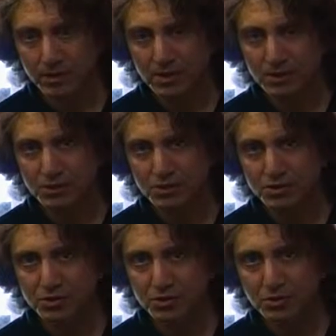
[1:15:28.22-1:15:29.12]
I think they're
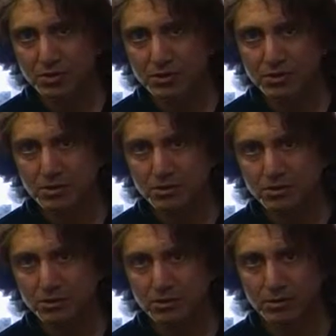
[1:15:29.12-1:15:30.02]
just doing it
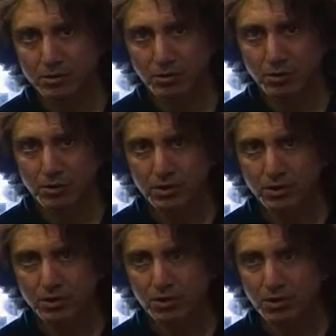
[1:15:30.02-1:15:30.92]
so to, to lower
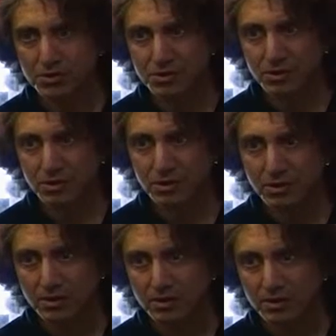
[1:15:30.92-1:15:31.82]
their cost.
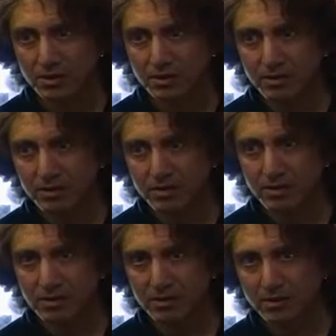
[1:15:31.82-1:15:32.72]
No
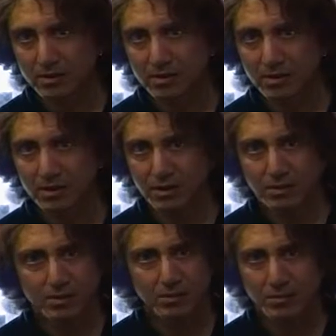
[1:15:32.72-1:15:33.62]
kidding. Uh, the, you
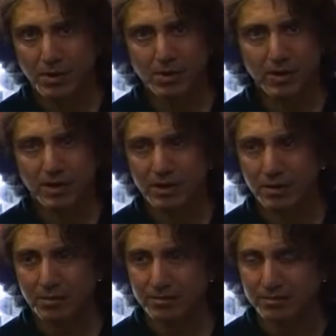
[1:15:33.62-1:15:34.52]
know, but does that